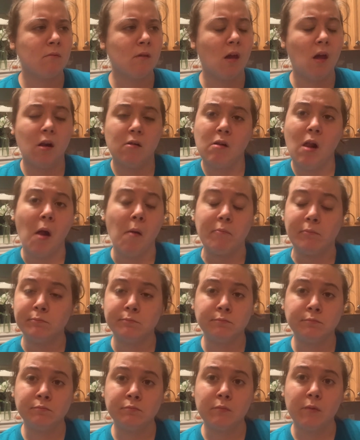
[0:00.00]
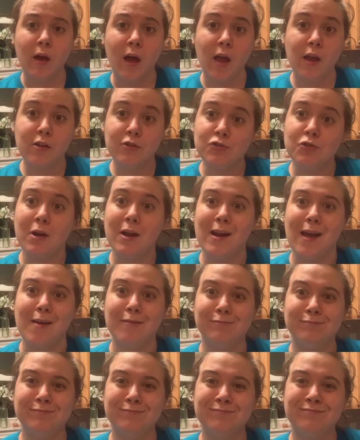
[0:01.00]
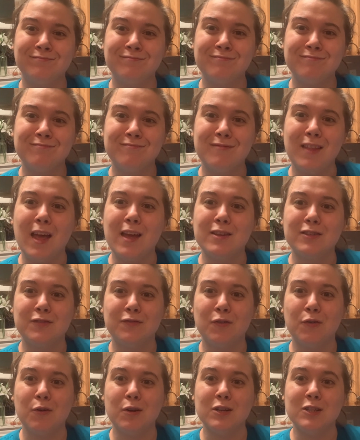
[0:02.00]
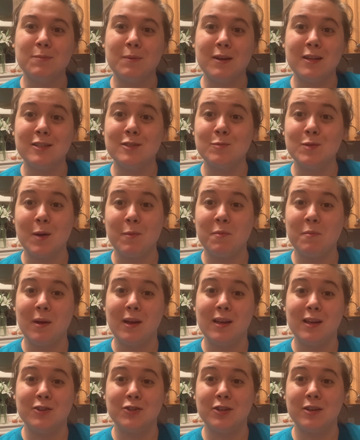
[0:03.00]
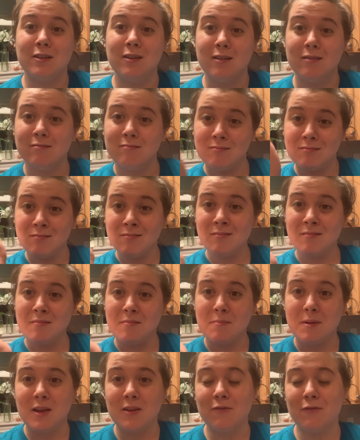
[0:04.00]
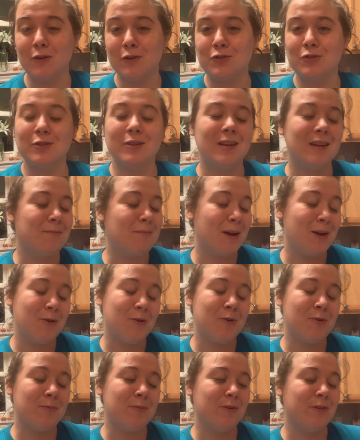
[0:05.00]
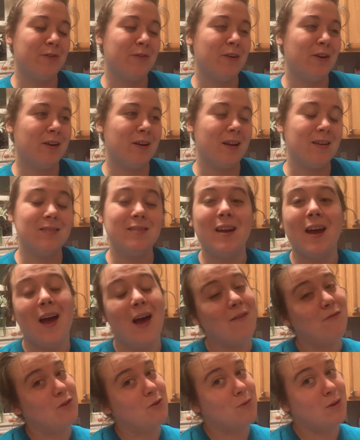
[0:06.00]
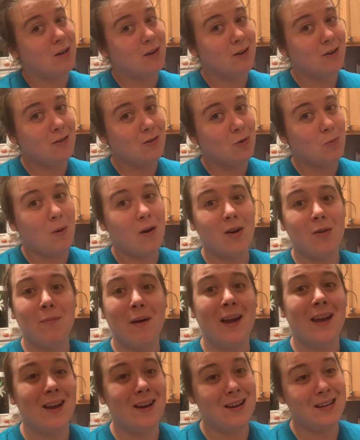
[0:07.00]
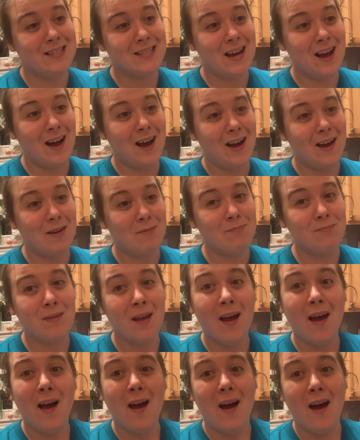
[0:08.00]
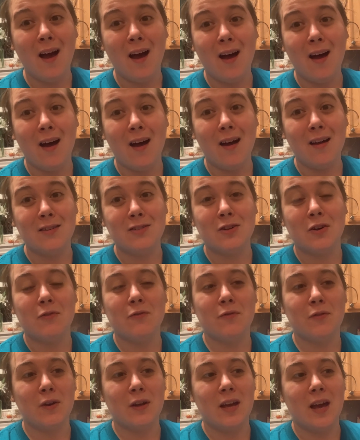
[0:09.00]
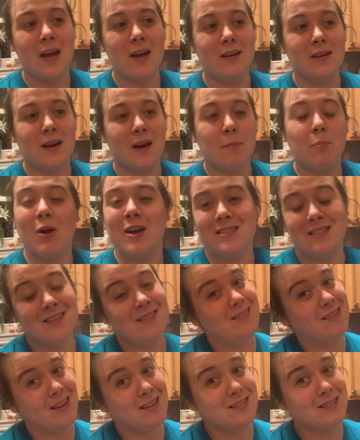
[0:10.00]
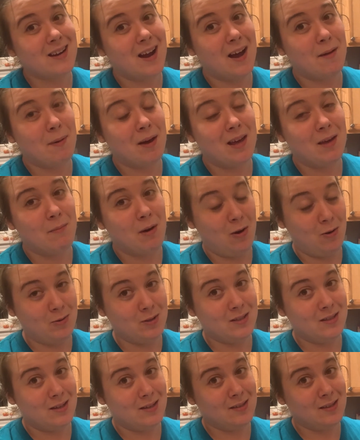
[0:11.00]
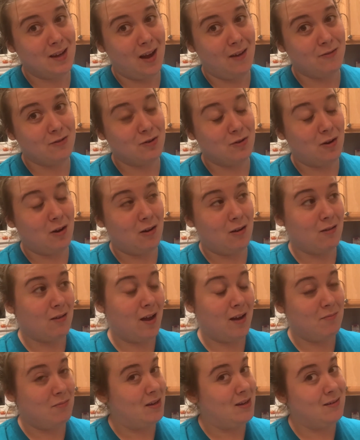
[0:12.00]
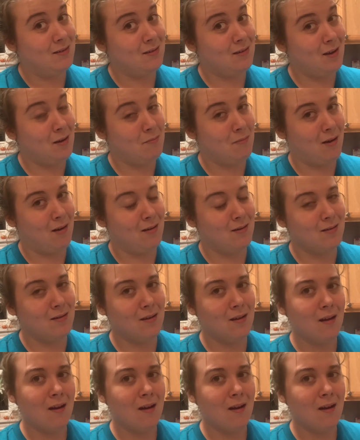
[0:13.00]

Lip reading: I don't know. I enjoyed it. Thanks for spending some time in my kitchen, and being virtually in my home is very nice to have you here. You're welcome back anytime. Don't forget a present next time. I am a hostess after all. I mean, come on.